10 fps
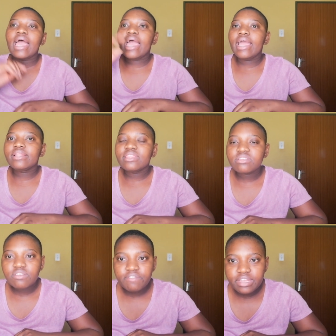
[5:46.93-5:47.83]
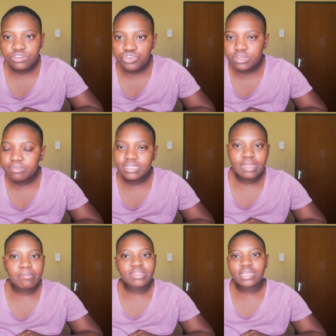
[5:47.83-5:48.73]
and there's a VAT treatment,
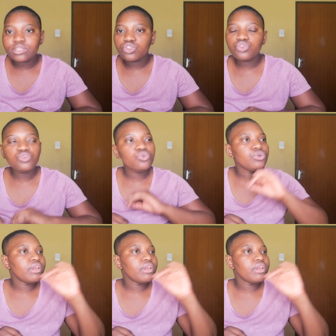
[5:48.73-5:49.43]
number that 2.